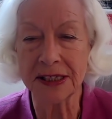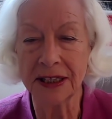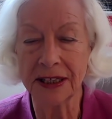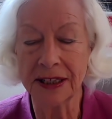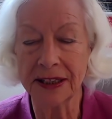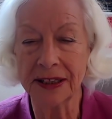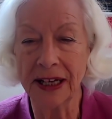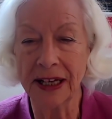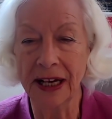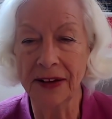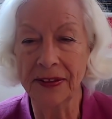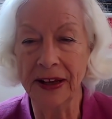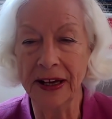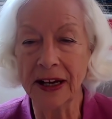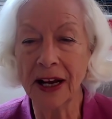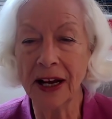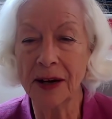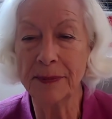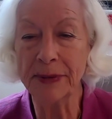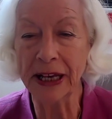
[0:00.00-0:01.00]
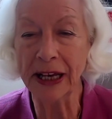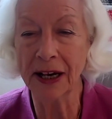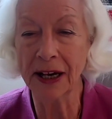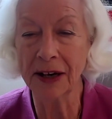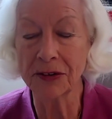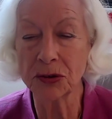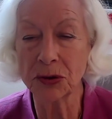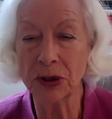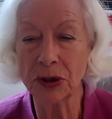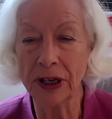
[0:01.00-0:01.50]
like that. They're coming
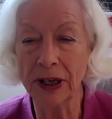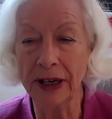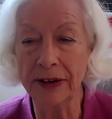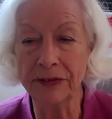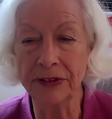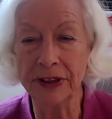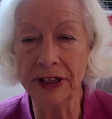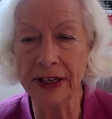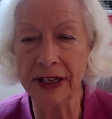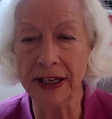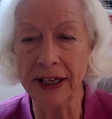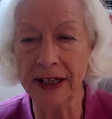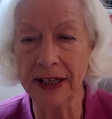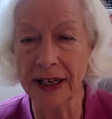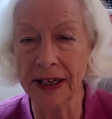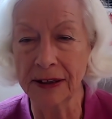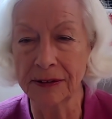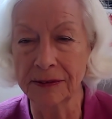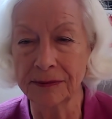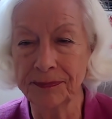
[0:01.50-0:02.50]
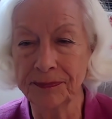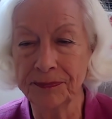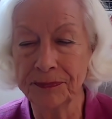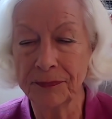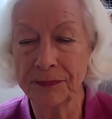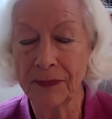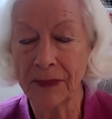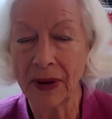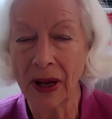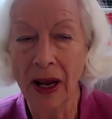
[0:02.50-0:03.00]
out every day now.
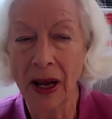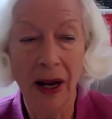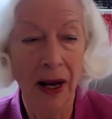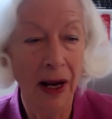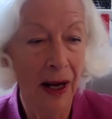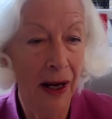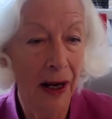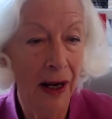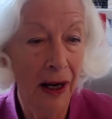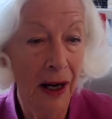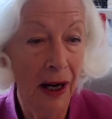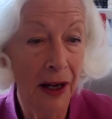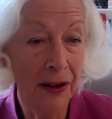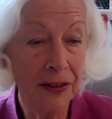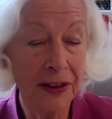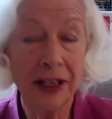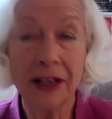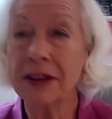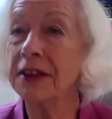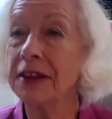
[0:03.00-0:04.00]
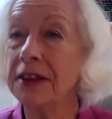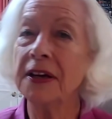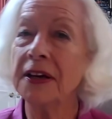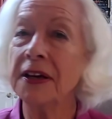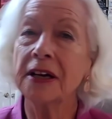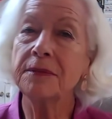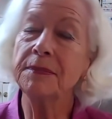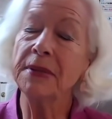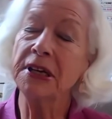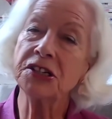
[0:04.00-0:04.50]
And the other thing
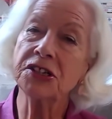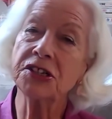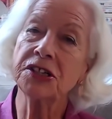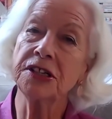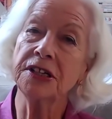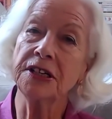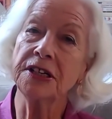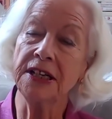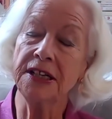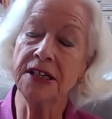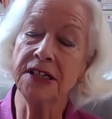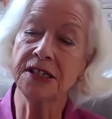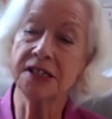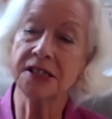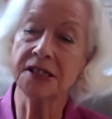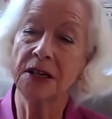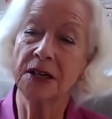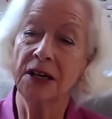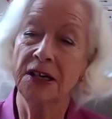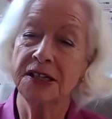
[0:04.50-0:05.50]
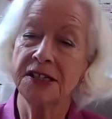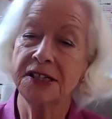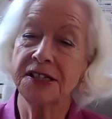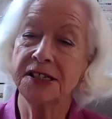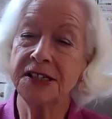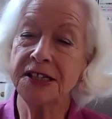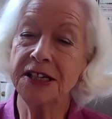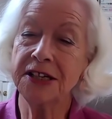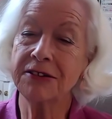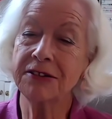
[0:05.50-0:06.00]
I'd mention is
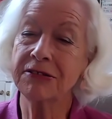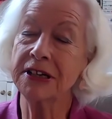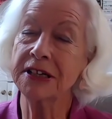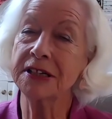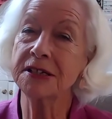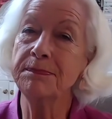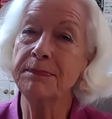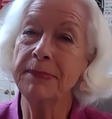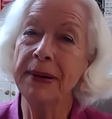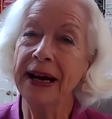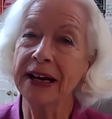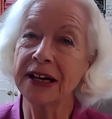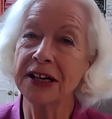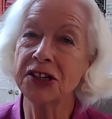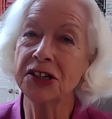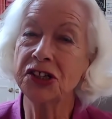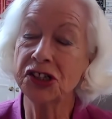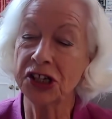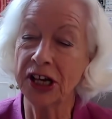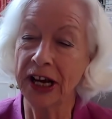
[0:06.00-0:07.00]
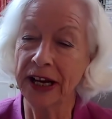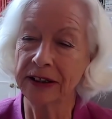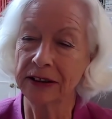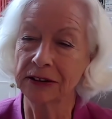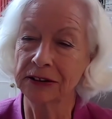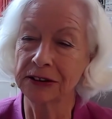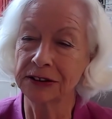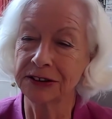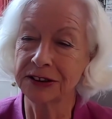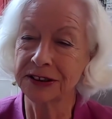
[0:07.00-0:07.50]
secret back
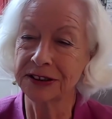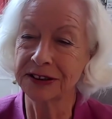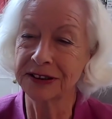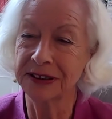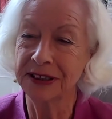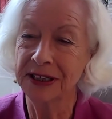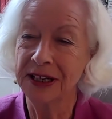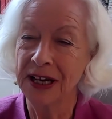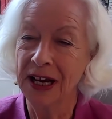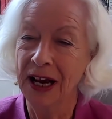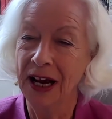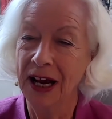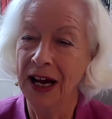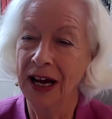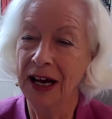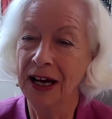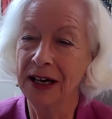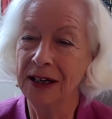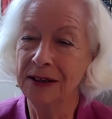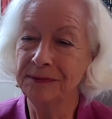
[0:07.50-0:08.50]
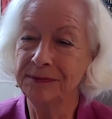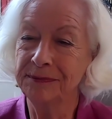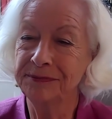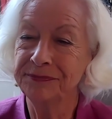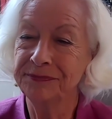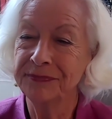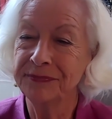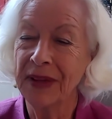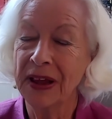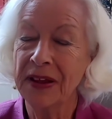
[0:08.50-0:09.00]
channels.
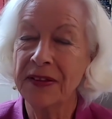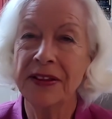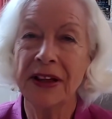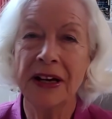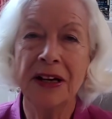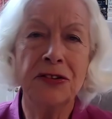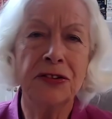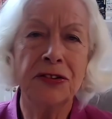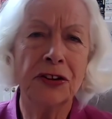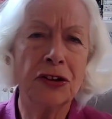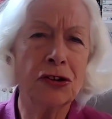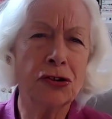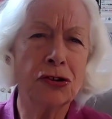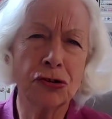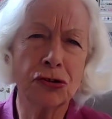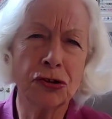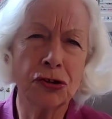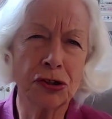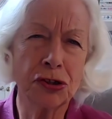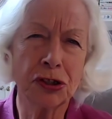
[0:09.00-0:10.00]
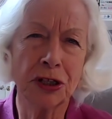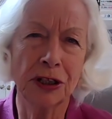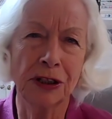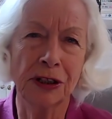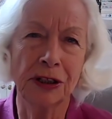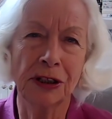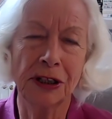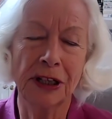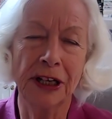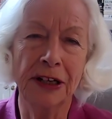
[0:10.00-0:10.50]
Those are
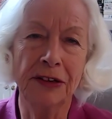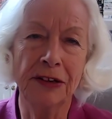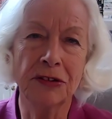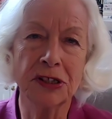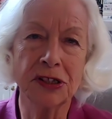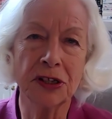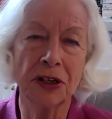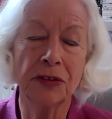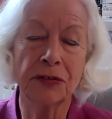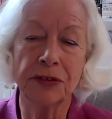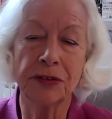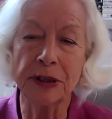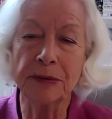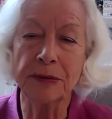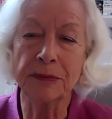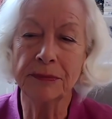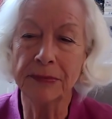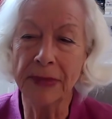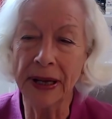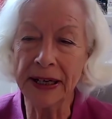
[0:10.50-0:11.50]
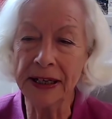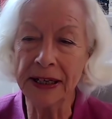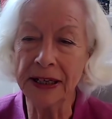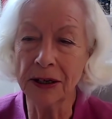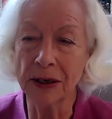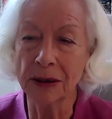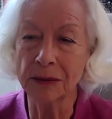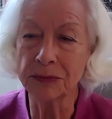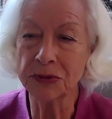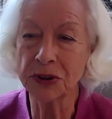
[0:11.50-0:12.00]
crucial in resolving many
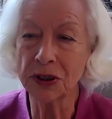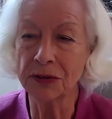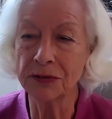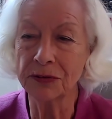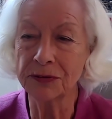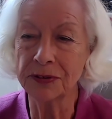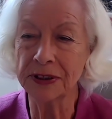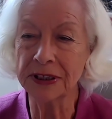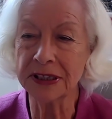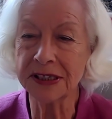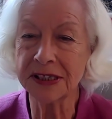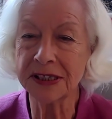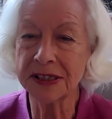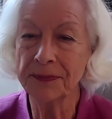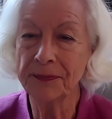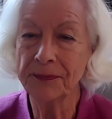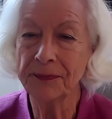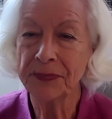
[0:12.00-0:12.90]
armed conflicts,